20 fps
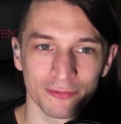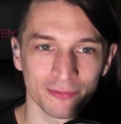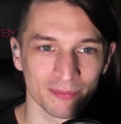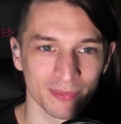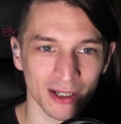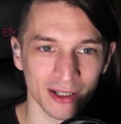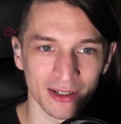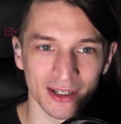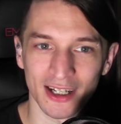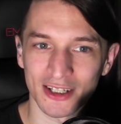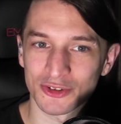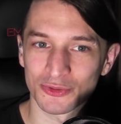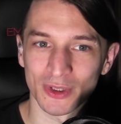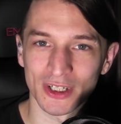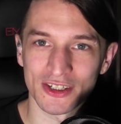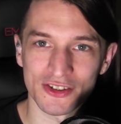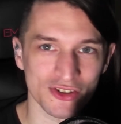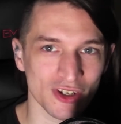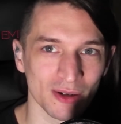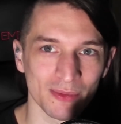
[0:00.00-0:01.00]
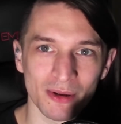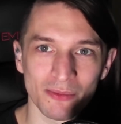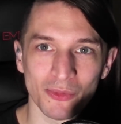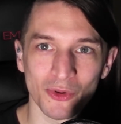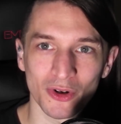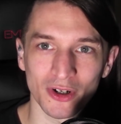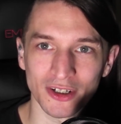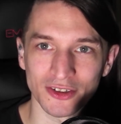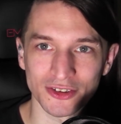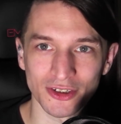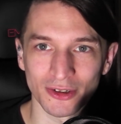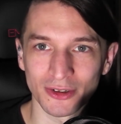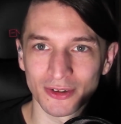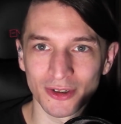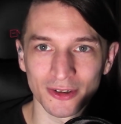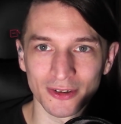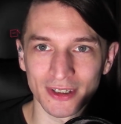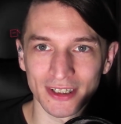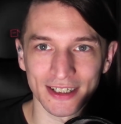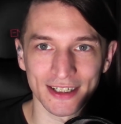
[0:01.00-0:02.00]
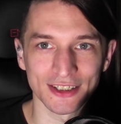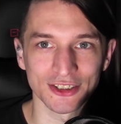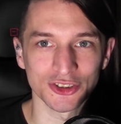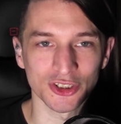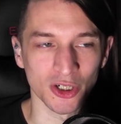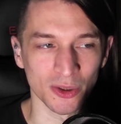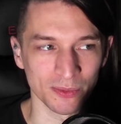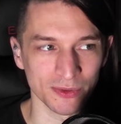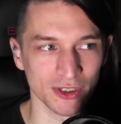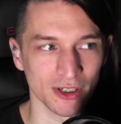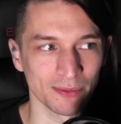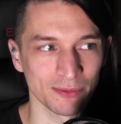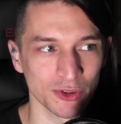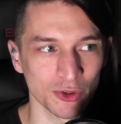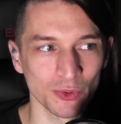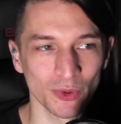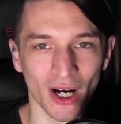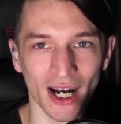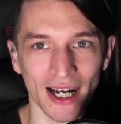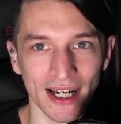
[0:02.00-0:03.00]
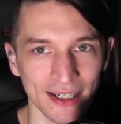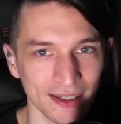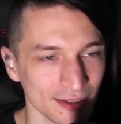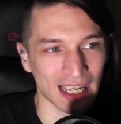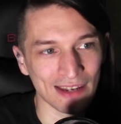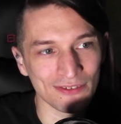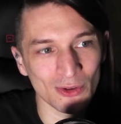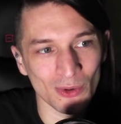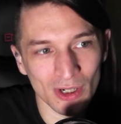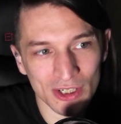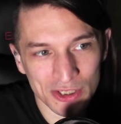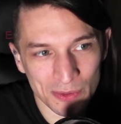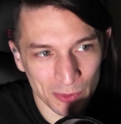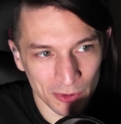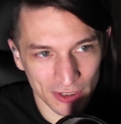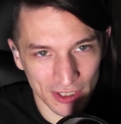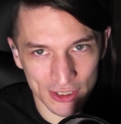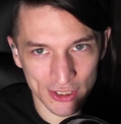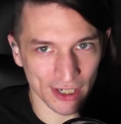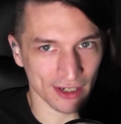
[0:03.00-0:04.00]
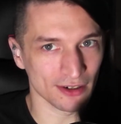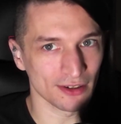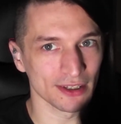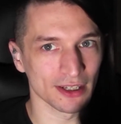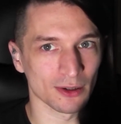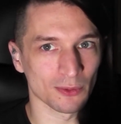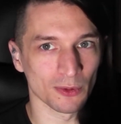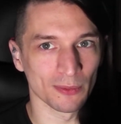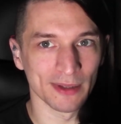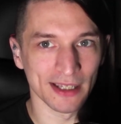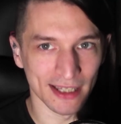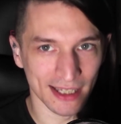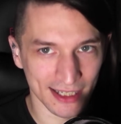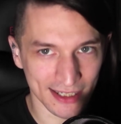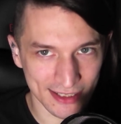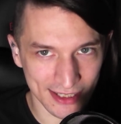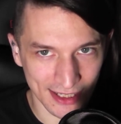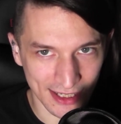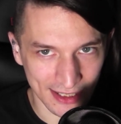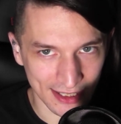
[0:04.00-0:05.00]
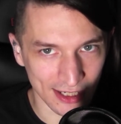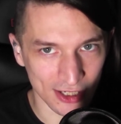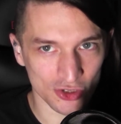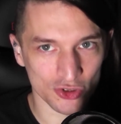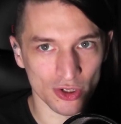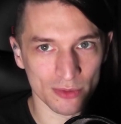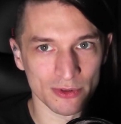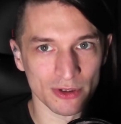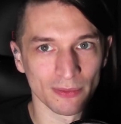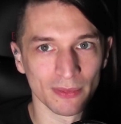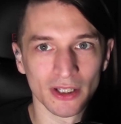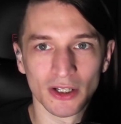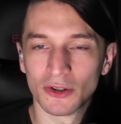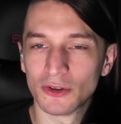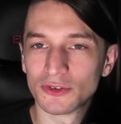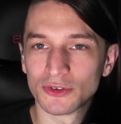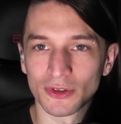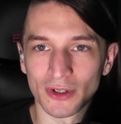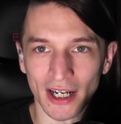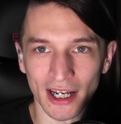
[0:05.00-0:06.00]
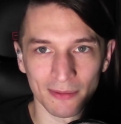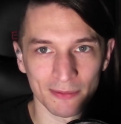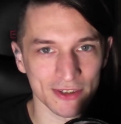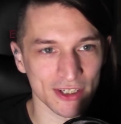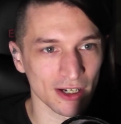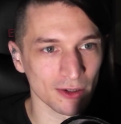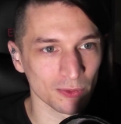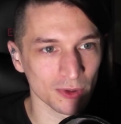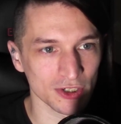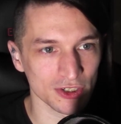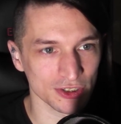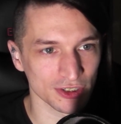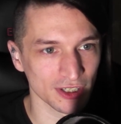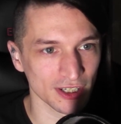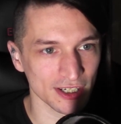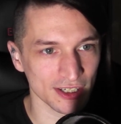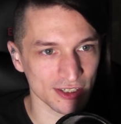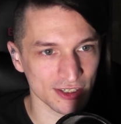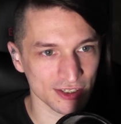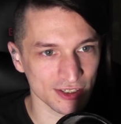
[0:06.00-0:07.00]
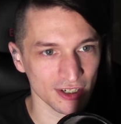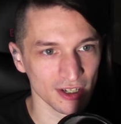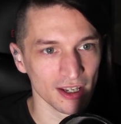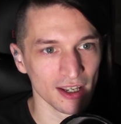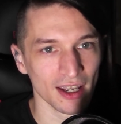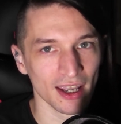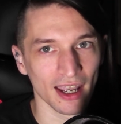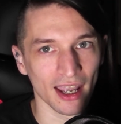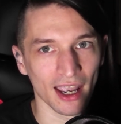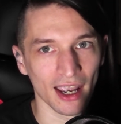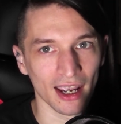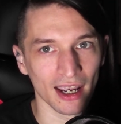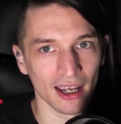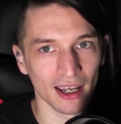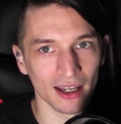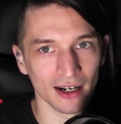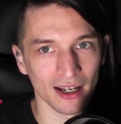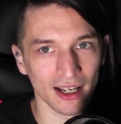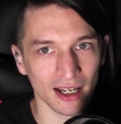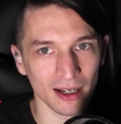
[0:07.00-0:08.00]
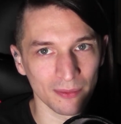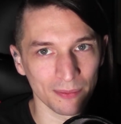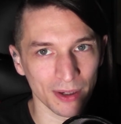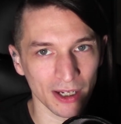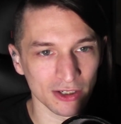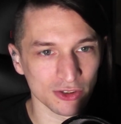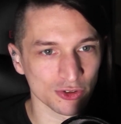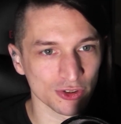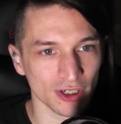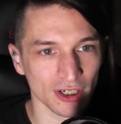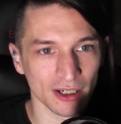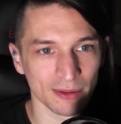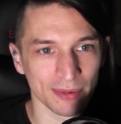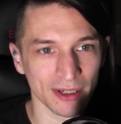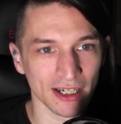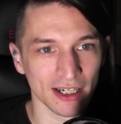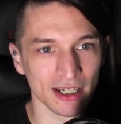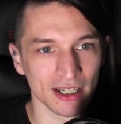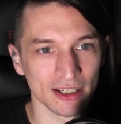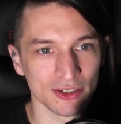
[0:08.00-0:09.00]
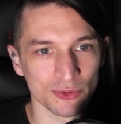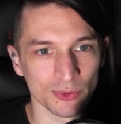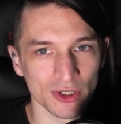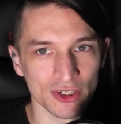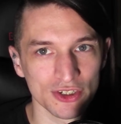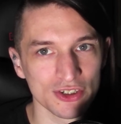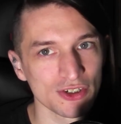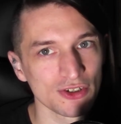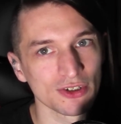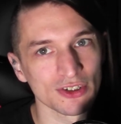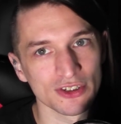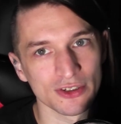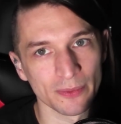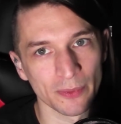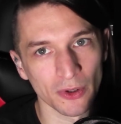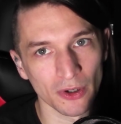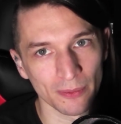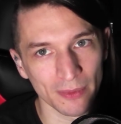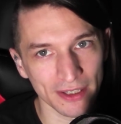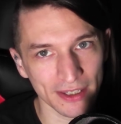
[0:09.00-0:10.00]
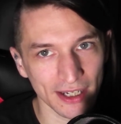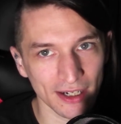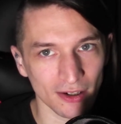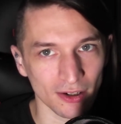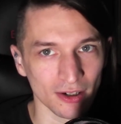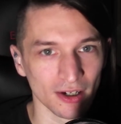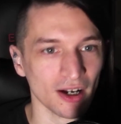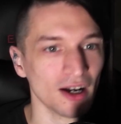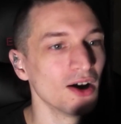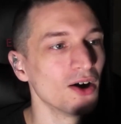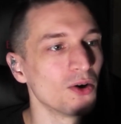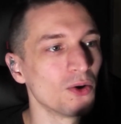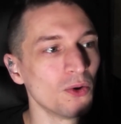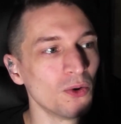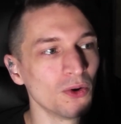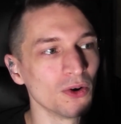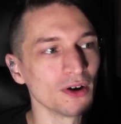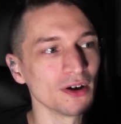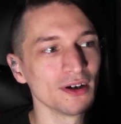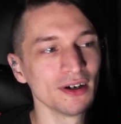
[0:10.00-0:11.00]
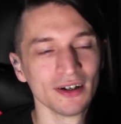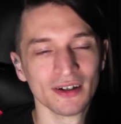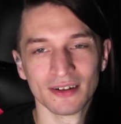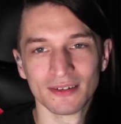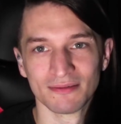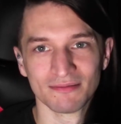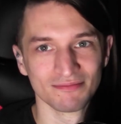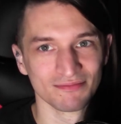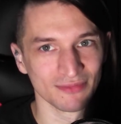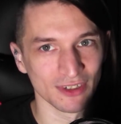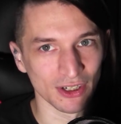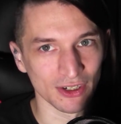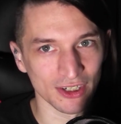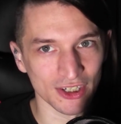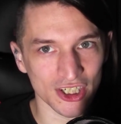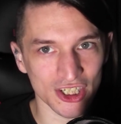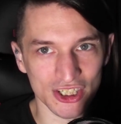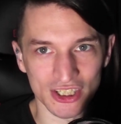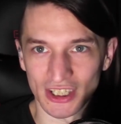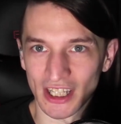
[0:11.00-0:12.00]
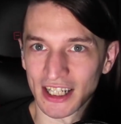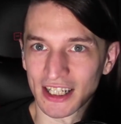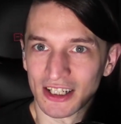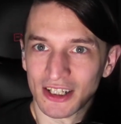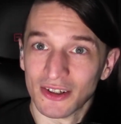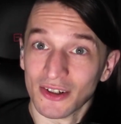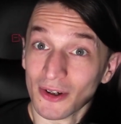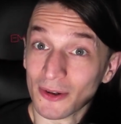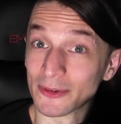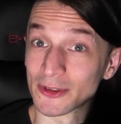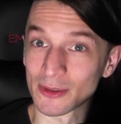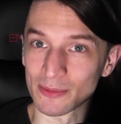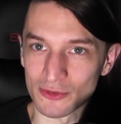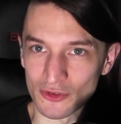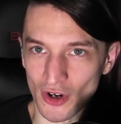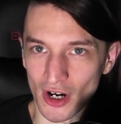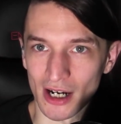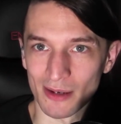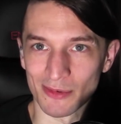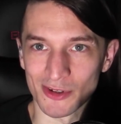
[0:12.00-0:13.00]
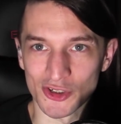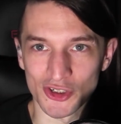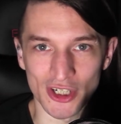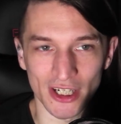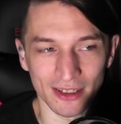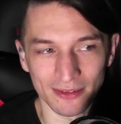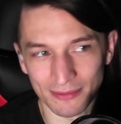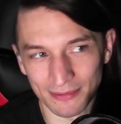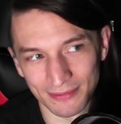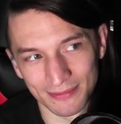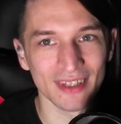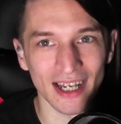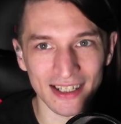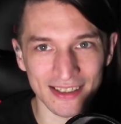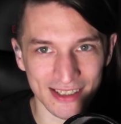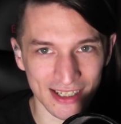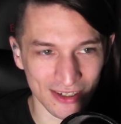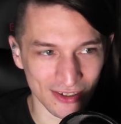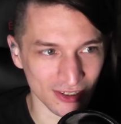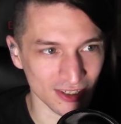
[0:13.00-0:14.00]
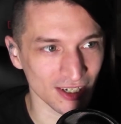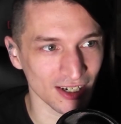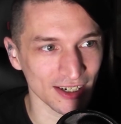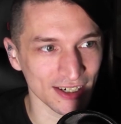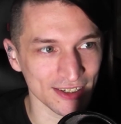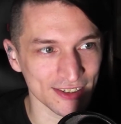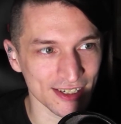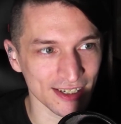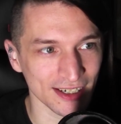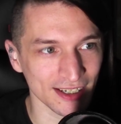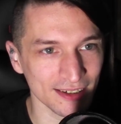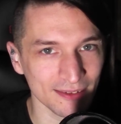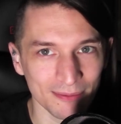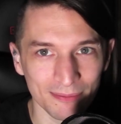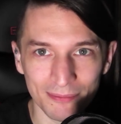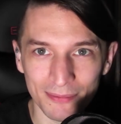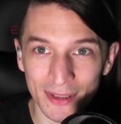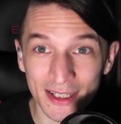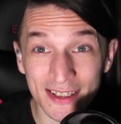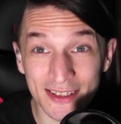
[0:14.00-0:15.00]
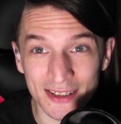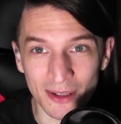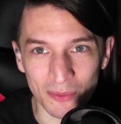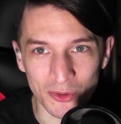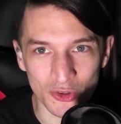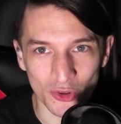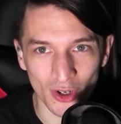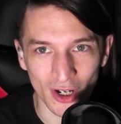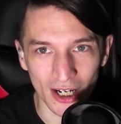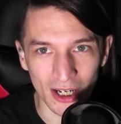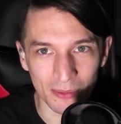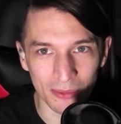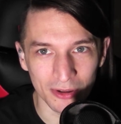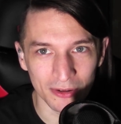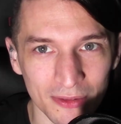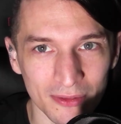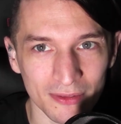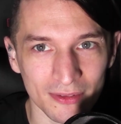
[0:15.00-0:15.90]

But next week is going to be boring, so don't get your hopes up too high. If you want to support the channel, there will be links in the description below to Amazon wish lists and a Patreon page, which you can support me there. Or you could just, like, you know, subscribe and shit. That sounded condescending. Please subscribe.